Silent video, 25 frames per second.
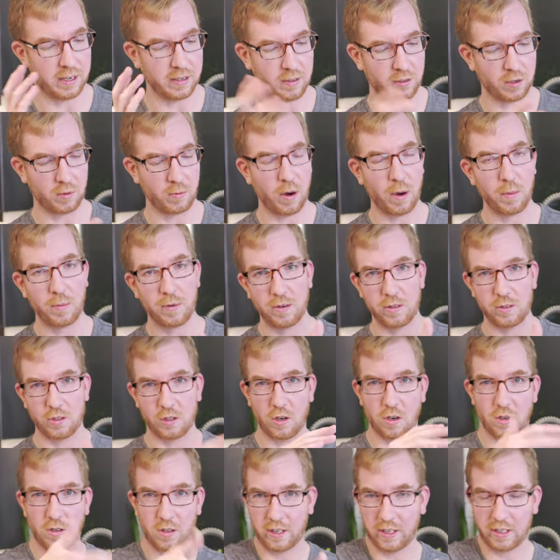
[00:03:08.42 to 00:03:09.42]
thermometer is
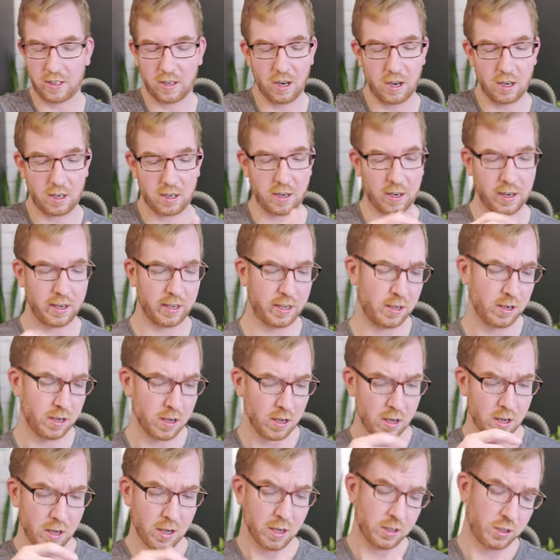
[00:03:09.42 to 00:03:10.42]
all like cockeyed,
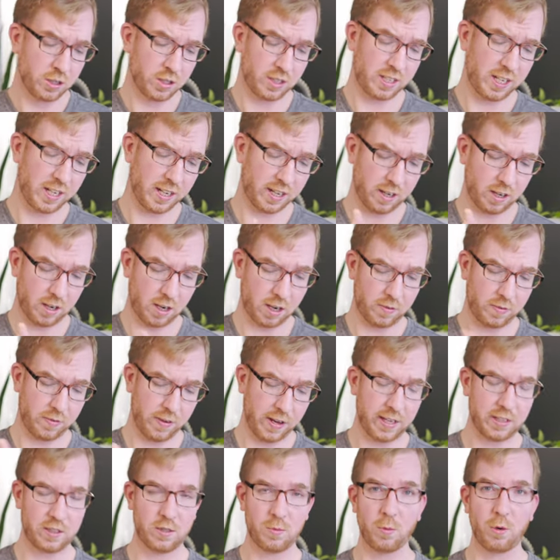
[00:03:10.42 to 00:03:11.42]
just take it off,
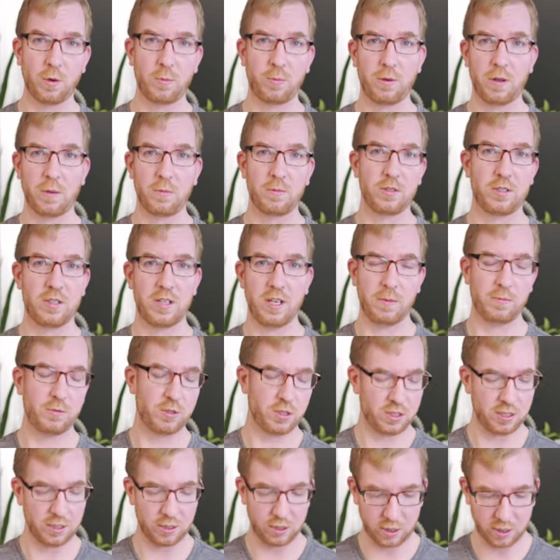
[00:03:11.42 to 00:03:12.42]
add some more plumber's tape,
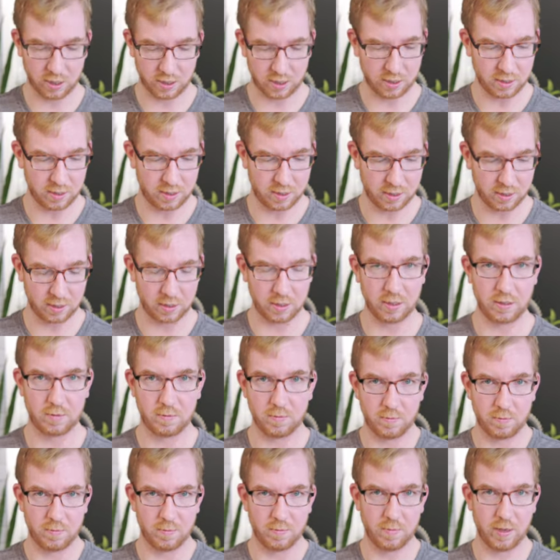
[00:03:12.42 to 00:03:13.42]
just adjust until
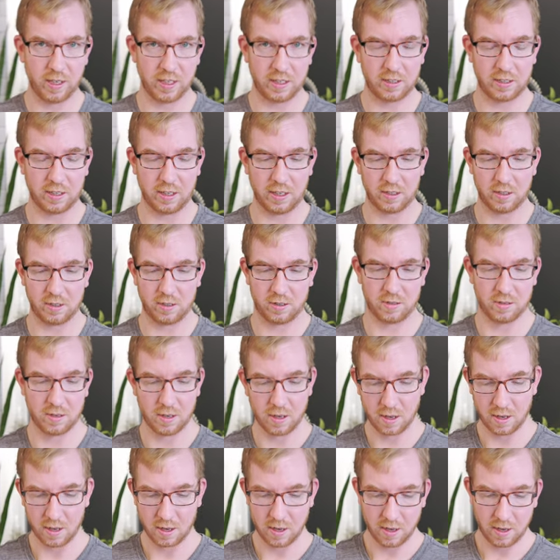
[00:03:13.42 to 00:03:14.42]
it makes
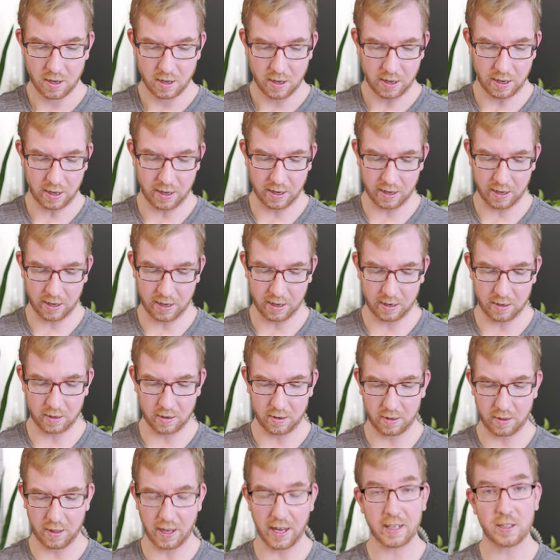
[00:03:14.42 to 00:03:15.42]
sense. And
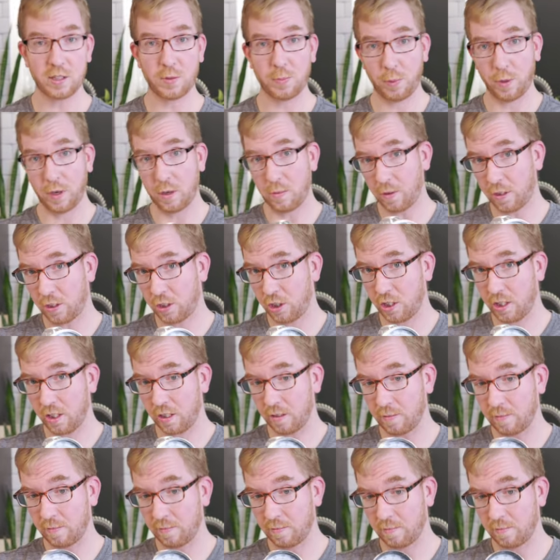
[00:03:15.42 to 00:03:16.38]
that's pretty much it.